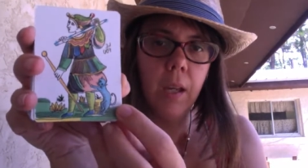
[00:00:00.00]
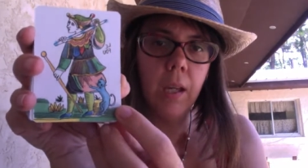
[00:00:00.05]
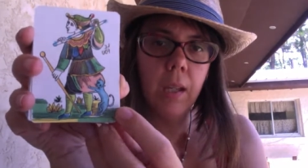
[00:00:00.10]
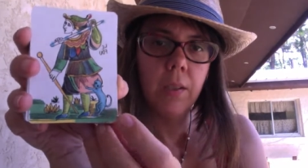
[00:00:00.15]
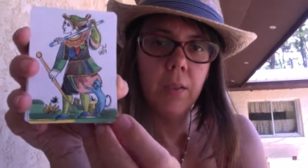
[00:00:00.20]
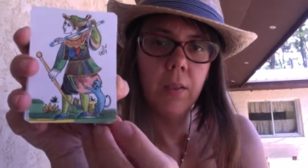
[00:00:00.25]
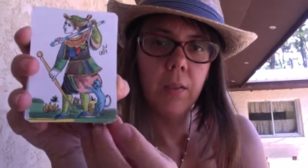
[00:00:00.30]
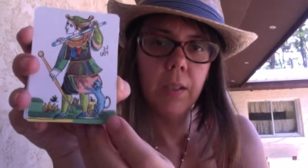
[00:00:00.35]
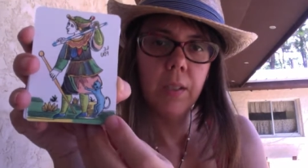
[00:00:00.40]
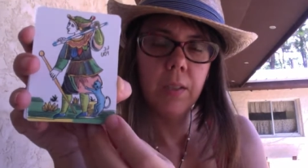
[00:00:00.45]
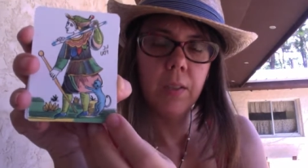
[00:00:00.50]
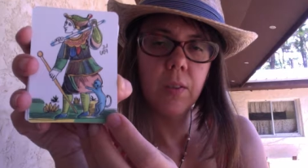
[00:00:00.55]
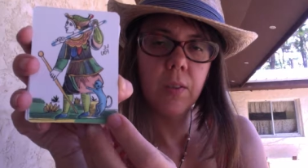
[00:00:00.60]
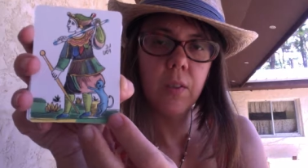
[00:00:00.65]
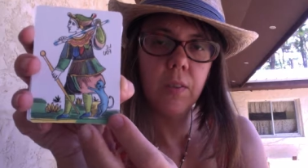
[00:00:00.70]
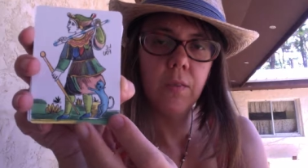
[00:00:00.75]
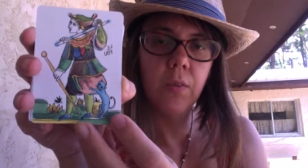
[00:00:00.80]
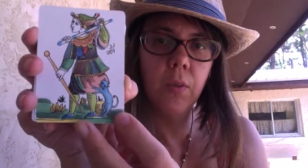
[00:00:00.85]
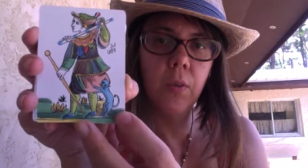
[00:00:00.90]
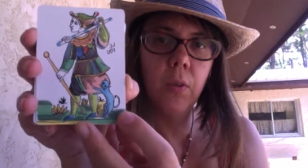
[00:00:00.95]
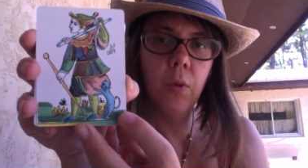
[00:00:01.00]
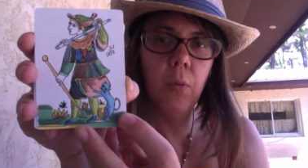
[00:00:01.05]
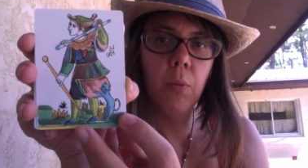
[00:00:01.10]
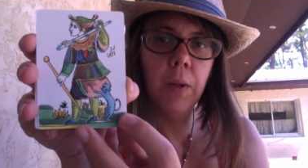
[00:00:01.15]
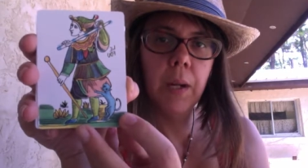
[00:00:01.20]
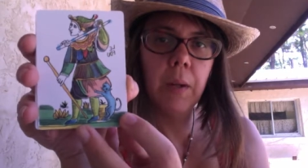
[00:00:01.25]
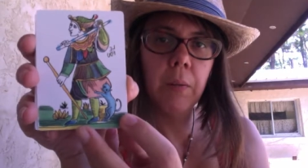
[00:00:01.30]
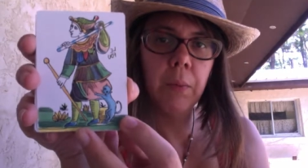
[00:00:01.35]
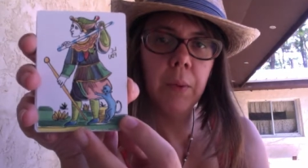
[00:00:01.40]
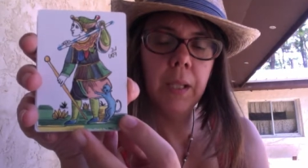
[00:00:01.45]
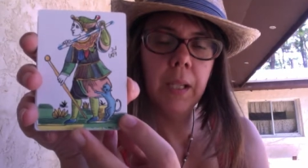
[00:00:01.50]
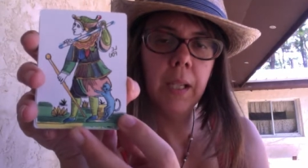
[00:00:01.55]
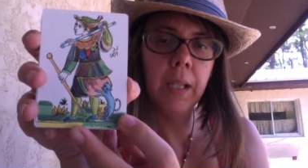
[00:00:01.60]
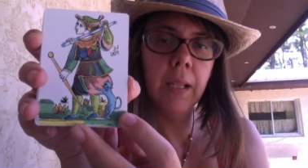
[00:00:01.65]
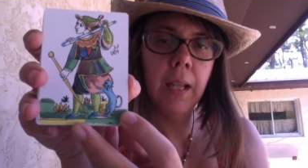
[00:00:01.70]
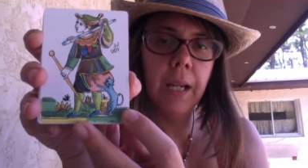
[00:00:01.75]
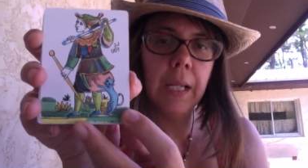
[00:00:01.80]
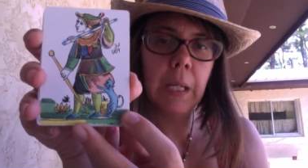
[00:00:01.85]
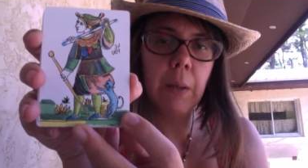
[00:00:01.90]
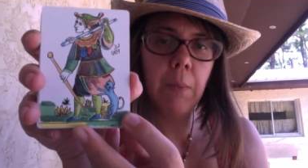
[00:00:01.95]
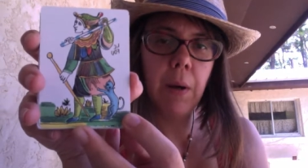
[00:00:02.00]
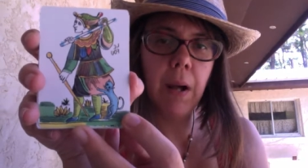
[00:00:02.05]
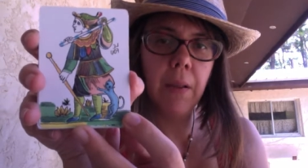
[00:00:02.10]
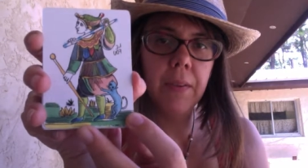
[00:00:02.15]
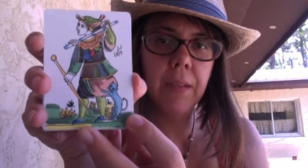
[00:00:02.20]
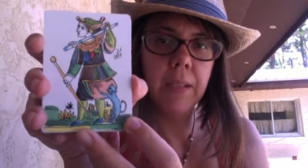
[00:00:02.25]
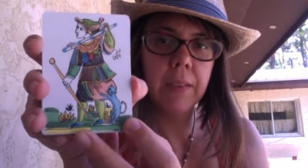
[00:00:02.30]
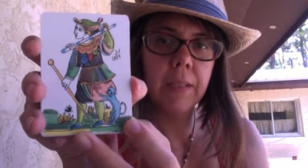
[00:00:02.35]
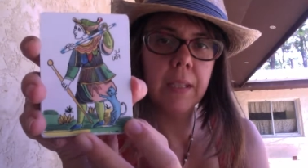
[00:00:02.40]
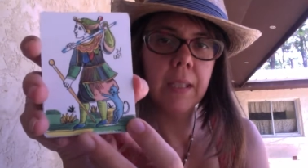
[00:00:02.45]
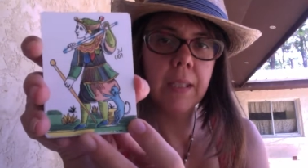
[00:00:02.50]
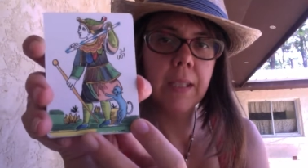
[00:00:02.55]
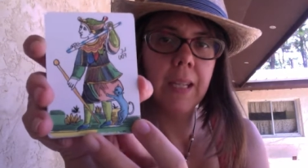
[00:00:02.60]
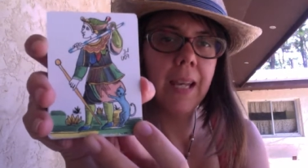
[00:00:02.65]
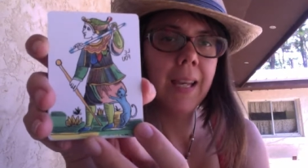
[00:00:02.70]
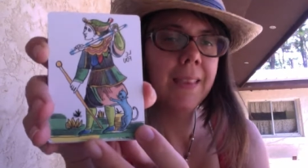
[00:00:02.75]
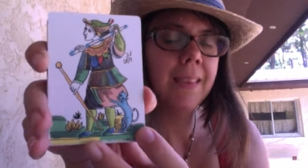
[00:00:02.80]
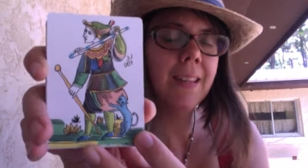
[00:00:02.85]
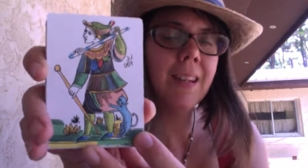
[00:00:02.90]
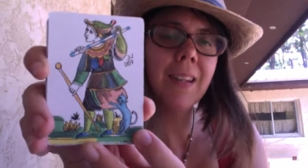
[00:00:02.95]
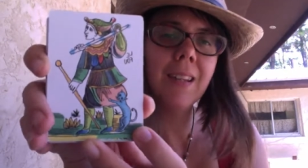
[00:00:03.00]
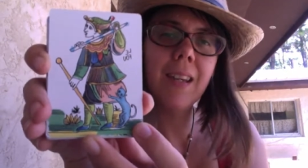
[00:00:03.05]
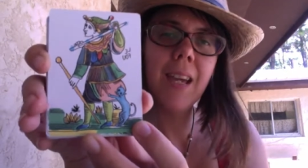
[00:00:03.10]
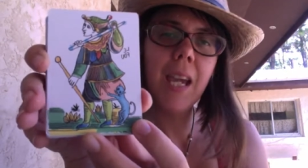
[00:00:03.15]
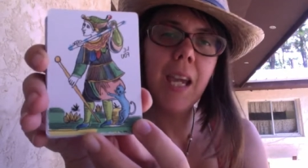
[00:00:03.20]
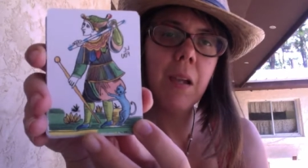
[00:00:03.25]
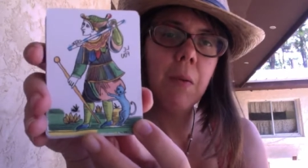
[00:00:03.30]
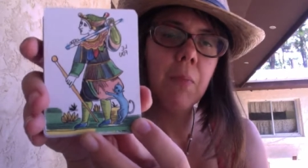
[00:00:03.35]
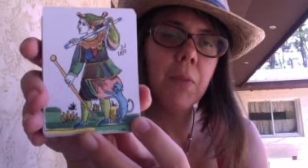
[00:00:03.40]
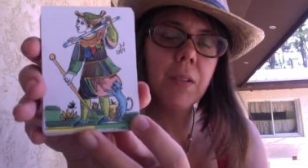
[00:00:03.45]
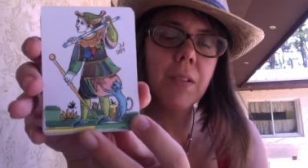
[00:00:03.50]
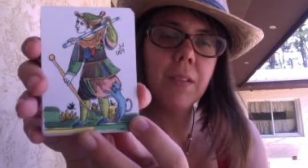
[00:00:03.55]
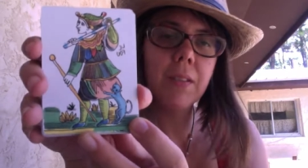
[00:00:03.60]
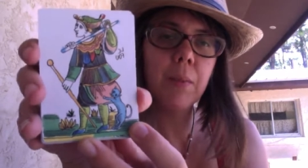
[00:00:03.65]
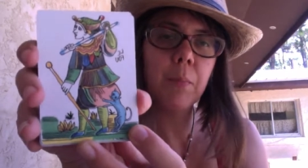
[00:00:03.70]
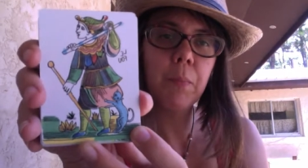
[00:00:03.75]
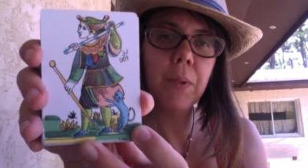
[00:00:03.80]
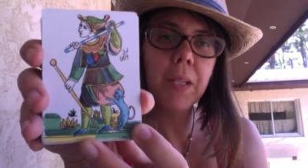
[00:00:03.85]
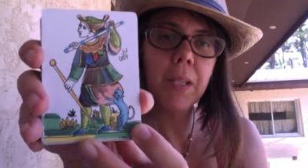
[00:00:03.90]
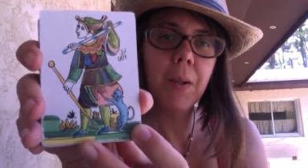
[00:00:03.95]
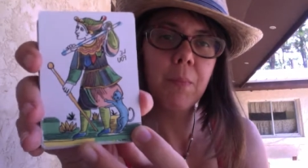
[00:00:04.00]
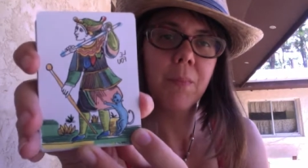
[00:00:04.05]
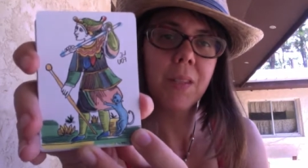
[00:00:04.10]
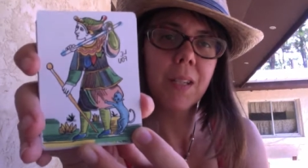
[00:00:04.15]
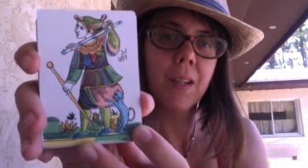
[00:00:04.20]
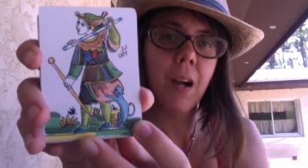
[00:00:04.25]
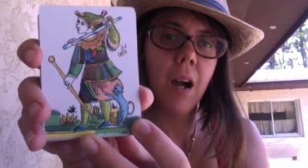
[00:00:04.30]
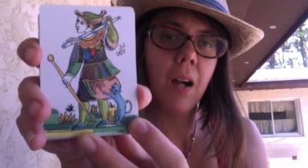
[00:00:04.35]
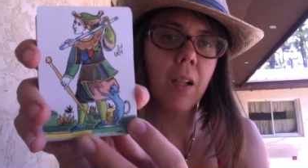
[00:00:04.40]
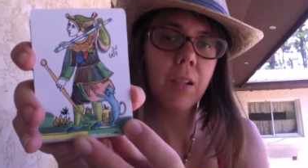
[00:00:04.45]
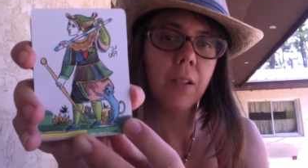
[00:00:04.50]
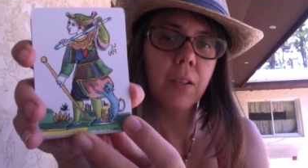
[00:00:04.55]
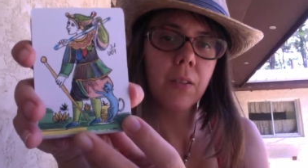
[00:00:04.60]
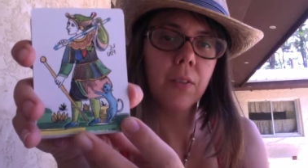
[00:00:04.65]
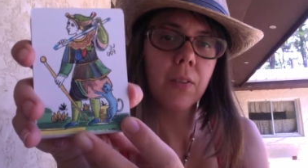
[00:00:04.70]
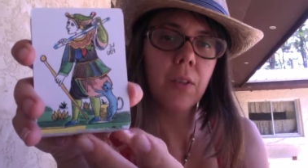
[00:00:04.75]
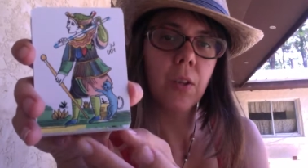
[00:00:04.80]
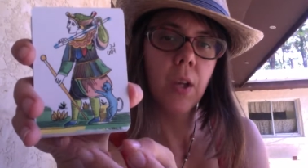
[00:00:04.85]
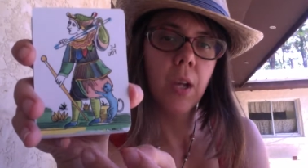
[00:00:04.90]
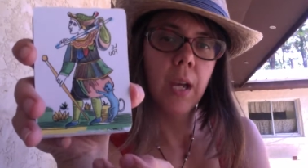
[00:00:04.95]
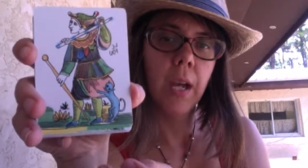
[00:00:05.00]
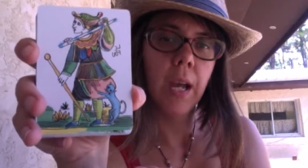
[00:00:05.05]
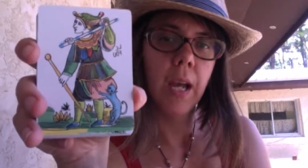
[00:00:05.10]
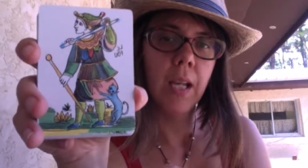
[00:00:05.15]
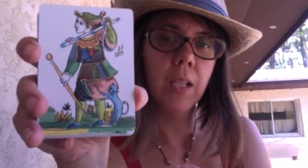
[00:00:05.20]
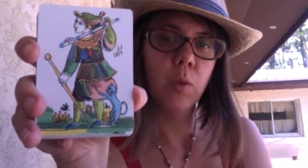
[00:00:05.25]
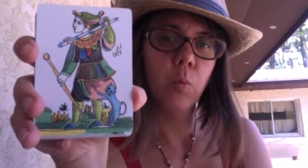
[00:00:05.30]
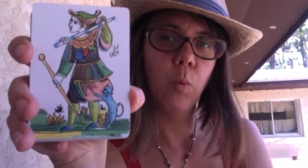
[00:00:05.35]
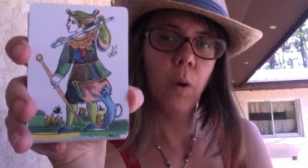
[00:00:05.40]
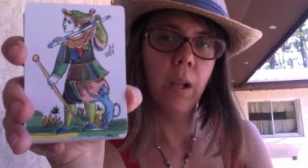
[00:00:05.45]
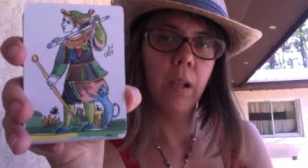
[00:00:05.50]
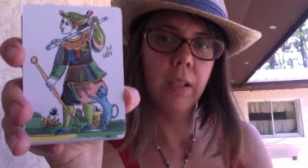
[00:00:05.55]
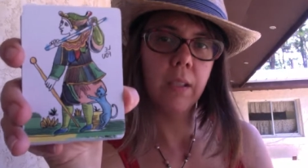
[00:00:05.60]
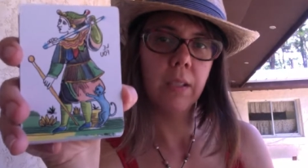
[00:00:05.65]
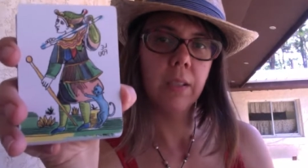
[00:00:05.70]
So this is your full. What I really like about this is, and the camera doesn't pick up the colors as well